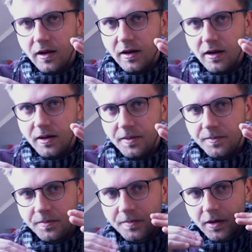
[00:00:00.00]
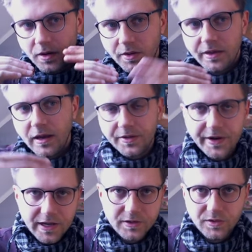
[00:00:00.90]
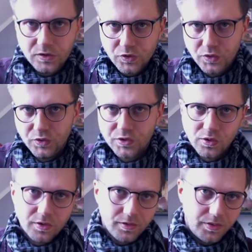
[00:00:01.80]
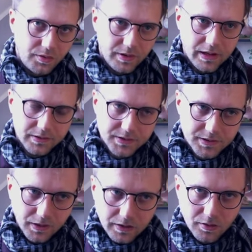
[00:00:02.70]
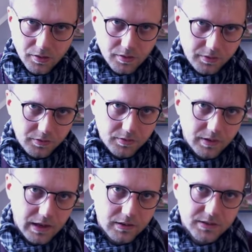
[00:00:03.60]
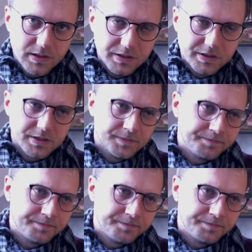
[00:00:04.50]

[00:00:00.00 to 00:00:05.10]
Um, on the other hand, you introduce non-orthogonality. And non-orthogonality is